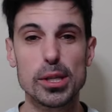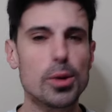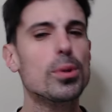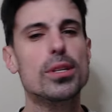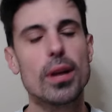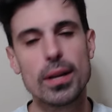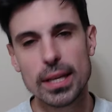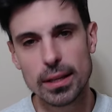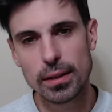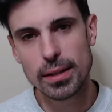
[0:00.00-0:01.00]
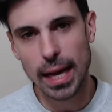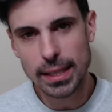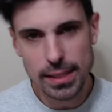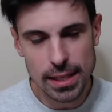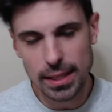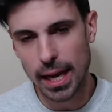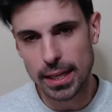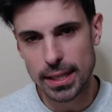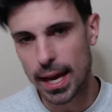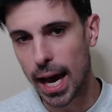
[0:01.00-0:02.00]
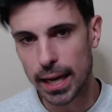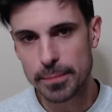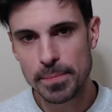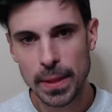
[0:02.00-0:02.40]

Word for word: So we're starting in 1999.